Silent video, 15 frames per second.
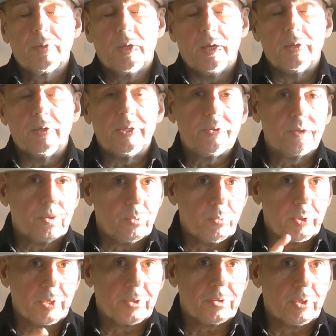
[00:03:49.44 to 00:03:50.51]
And listen to
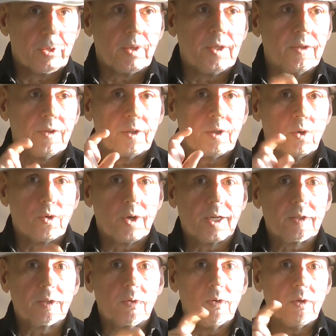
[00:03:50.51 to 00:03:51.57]
what I said, is it
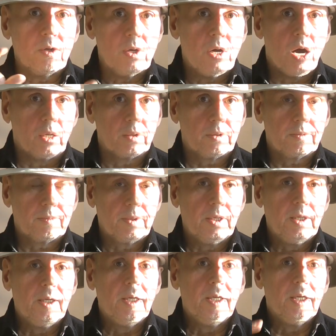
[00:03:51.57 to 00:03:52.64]
correct or not?
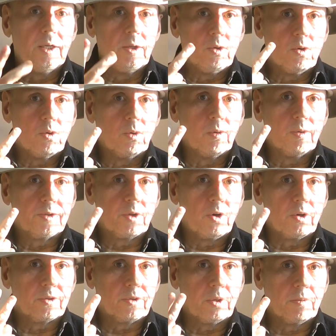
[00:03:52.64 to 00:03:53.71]
You always
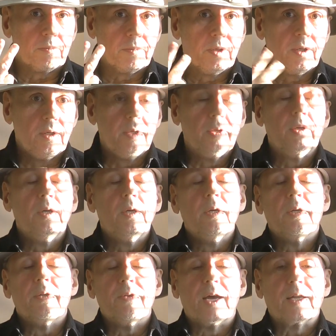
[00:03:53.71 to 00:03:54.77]
ask them
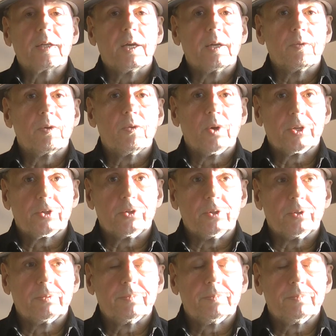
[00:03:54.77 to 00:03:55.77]
that kind of question.